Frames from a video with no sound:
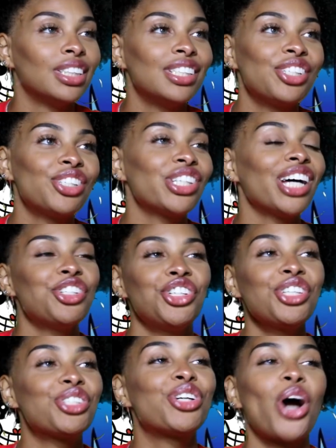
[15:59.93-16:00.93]
Sanji,
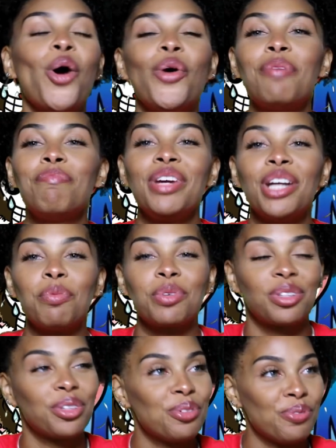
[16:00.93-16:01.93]
just go and meet up
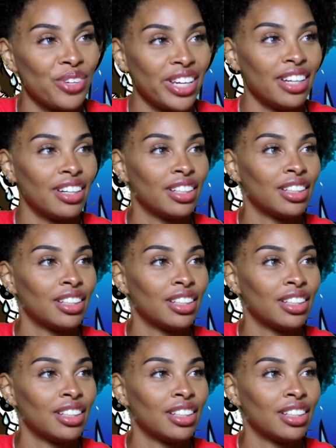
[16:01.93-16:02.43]
with Luffy.